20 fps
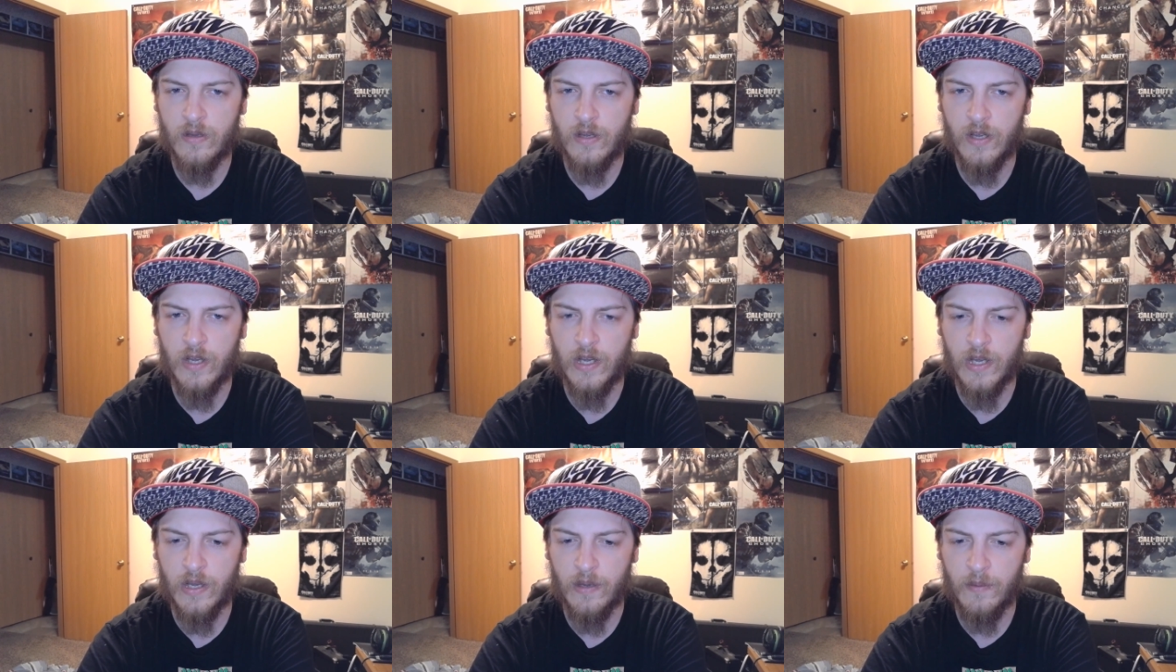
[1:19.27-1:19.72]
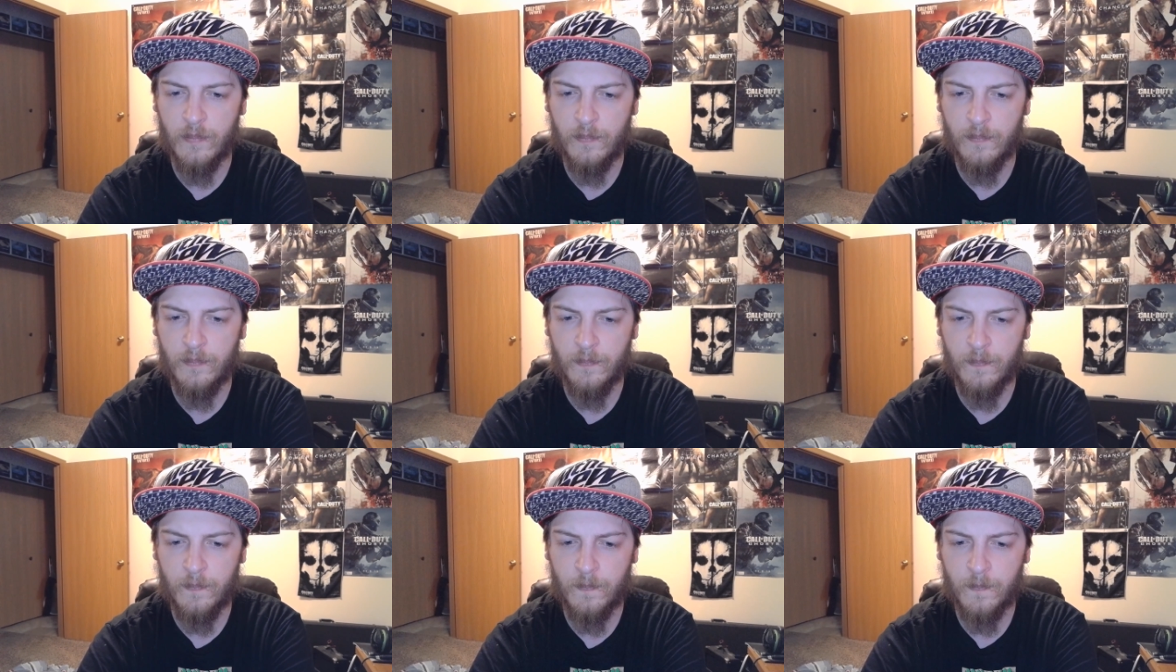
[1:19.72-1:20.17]

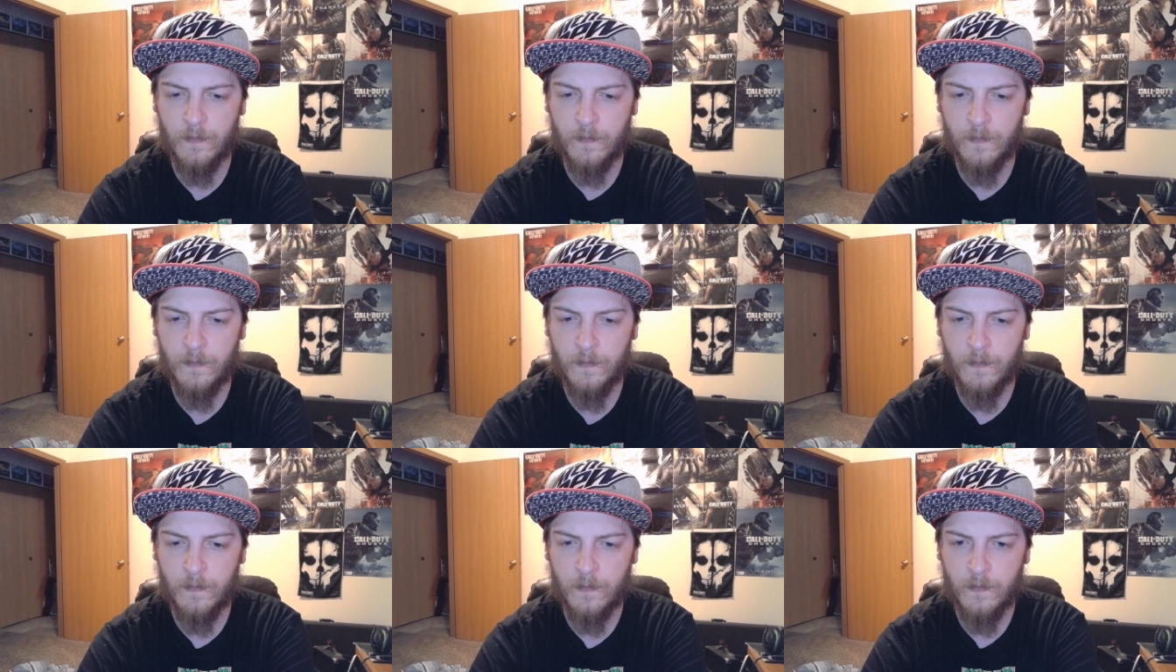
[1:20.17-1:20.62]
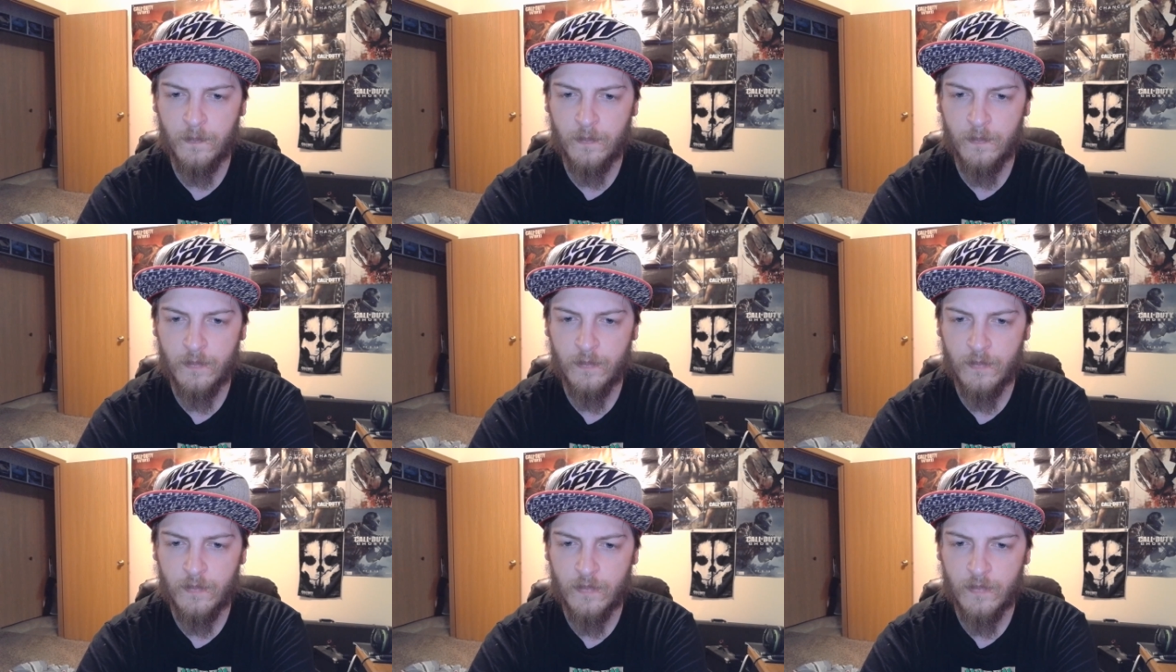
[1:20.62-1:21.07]

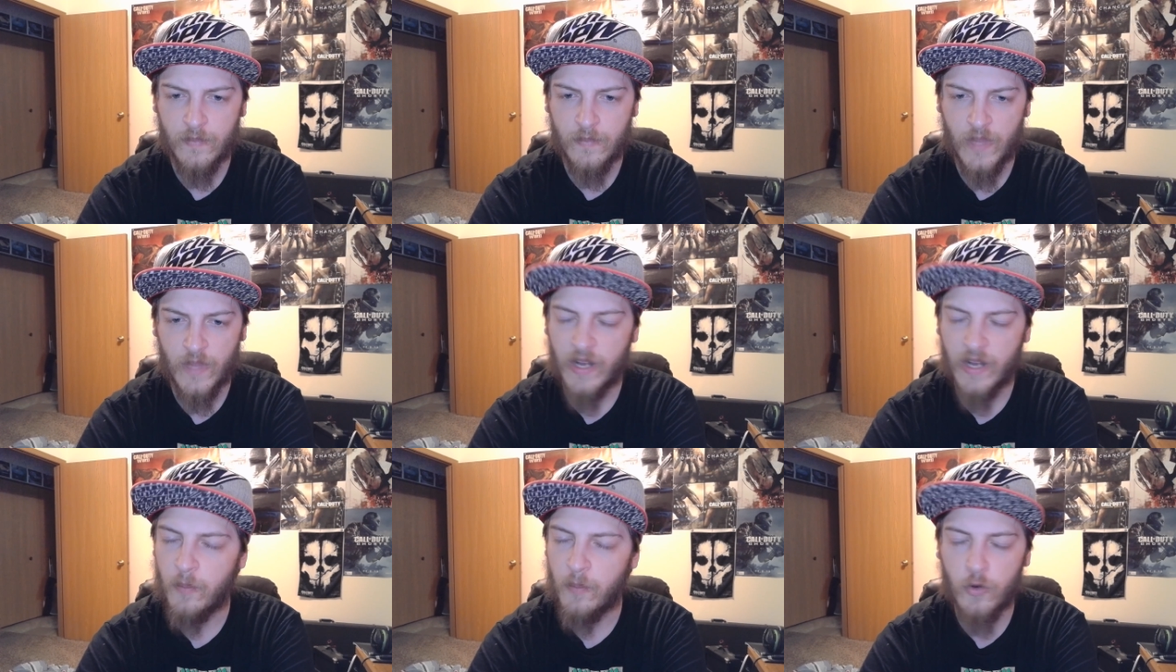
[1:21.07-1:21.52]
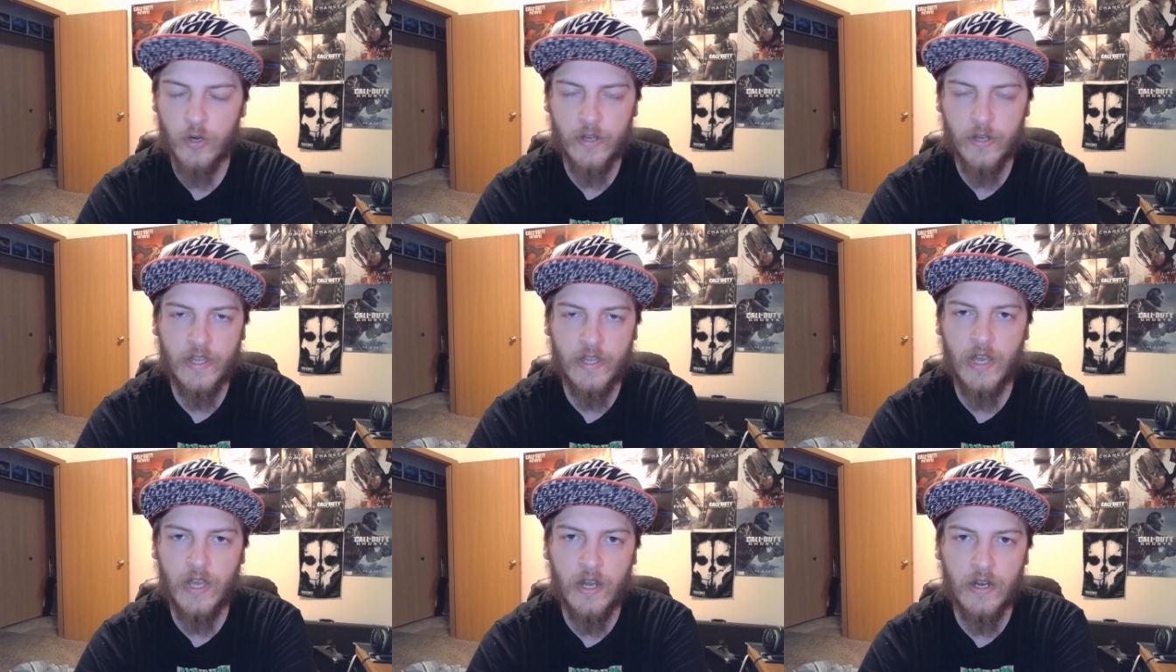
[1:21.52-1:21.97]
And I'm
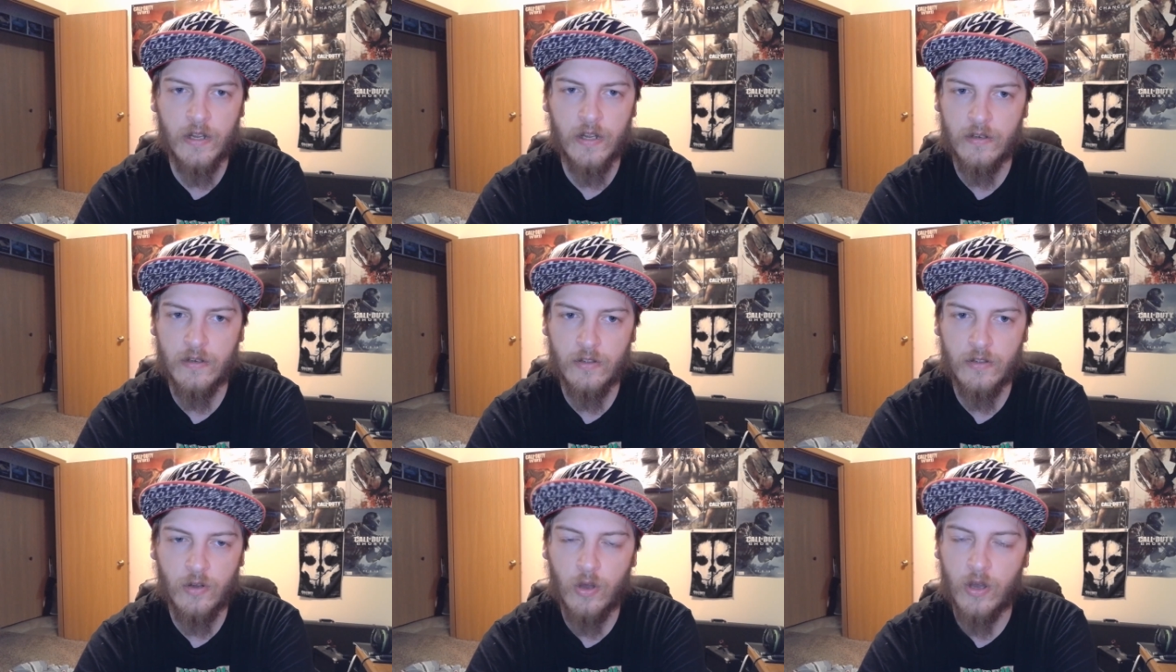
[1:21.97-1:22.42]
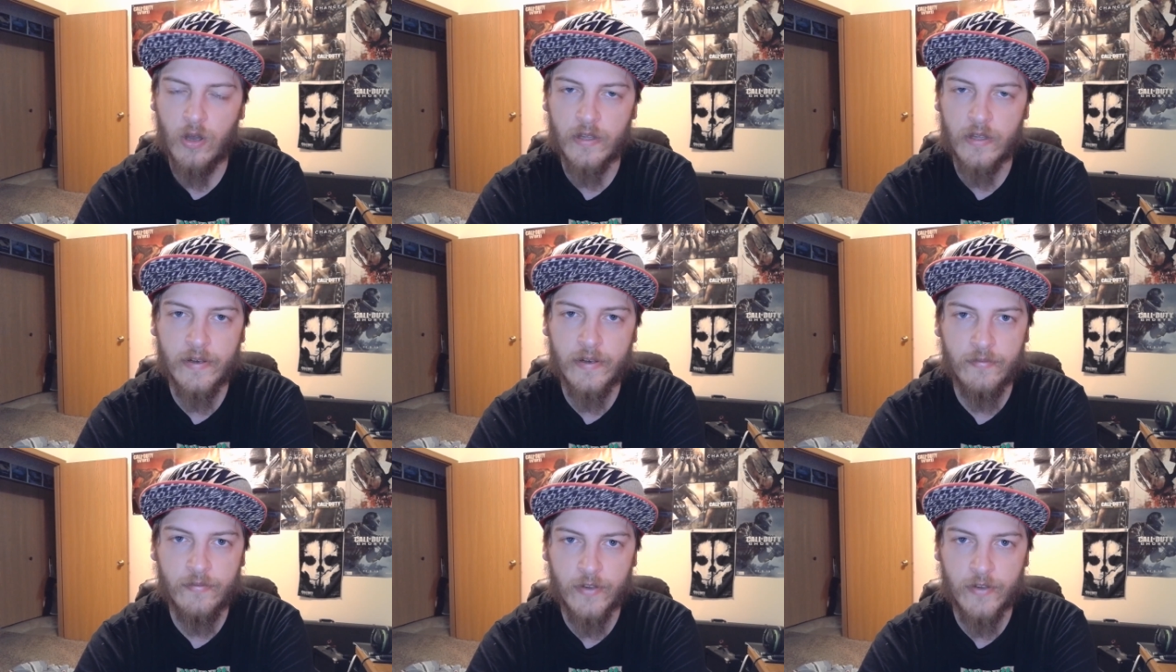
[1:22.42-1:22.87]
working on it, I'll
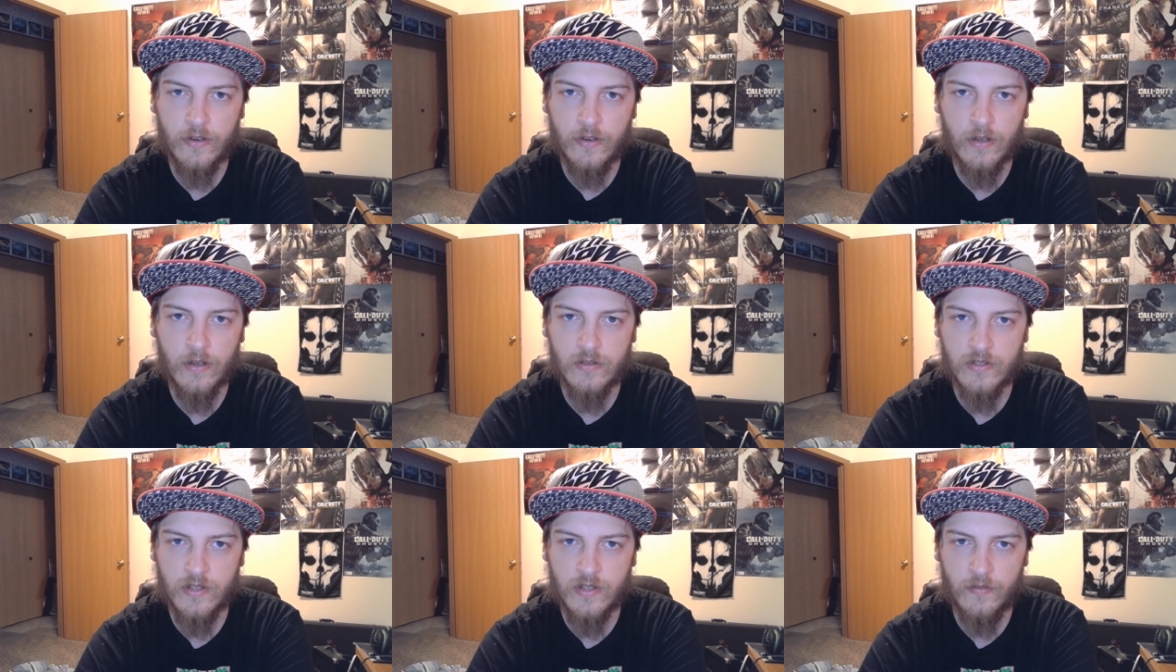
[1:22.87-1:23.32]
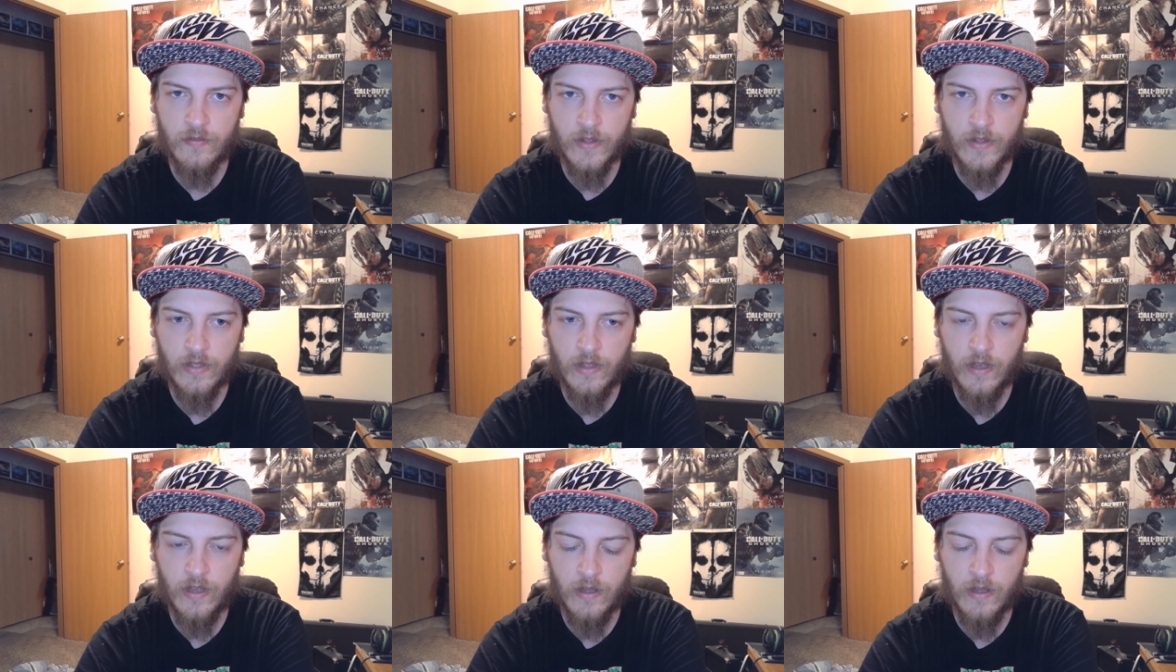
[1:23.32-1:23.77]
get it figured out and stuff like
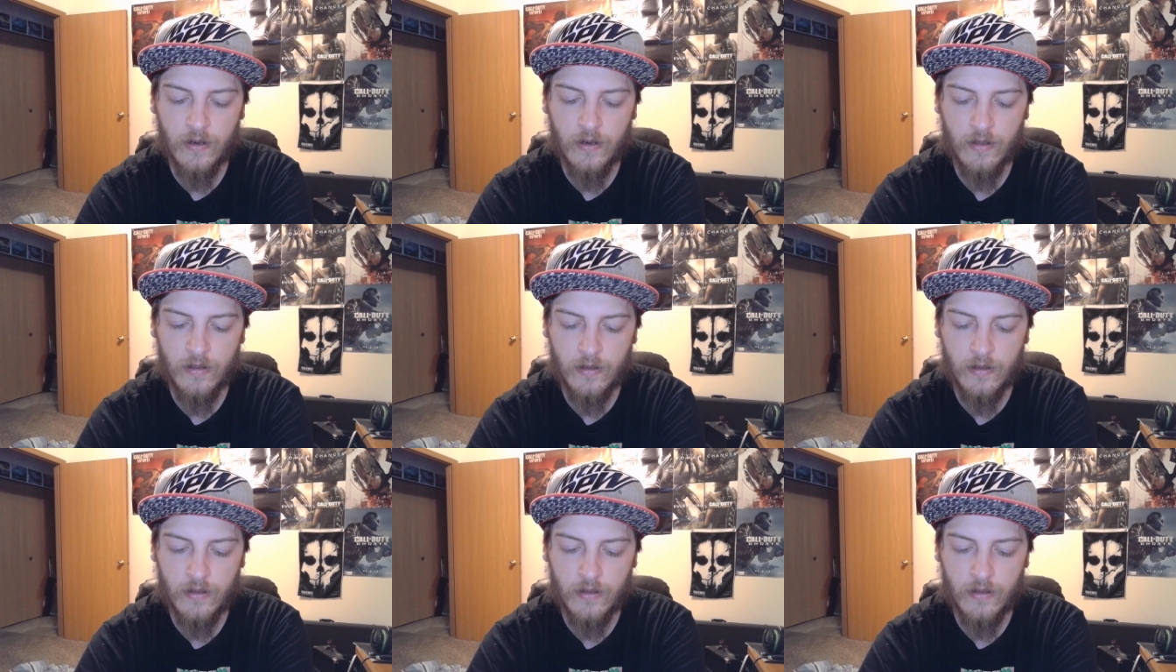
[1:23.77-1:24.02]
that,